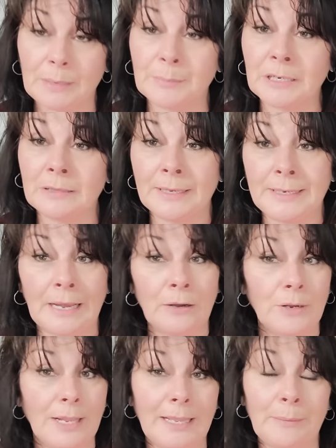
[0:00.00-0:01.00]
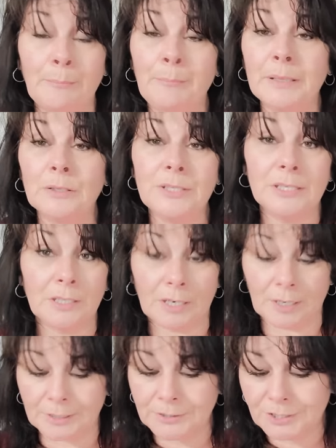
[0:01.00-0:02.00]
I'm going to lay out a million
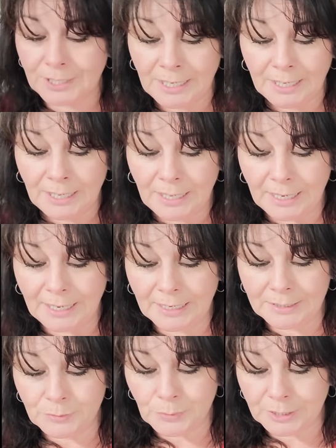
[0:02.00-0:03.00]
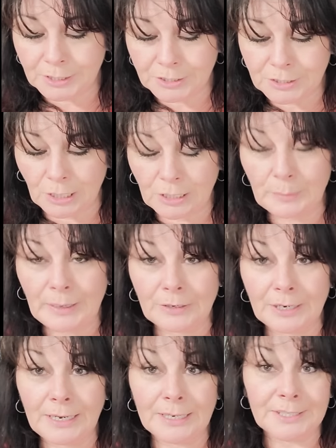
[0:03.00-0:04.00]
cards, and we're going to talk about
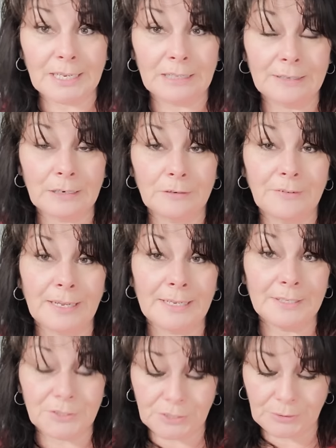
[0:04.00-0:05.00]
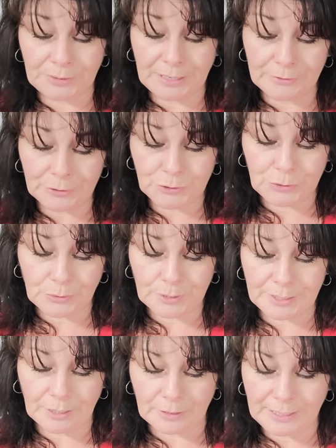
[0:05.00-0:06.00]
it as I clarify it and sew together a
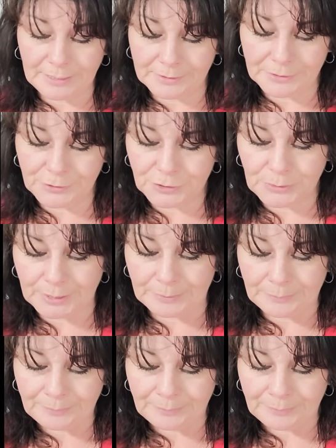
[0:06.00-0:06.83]
story, all right? Let's do it.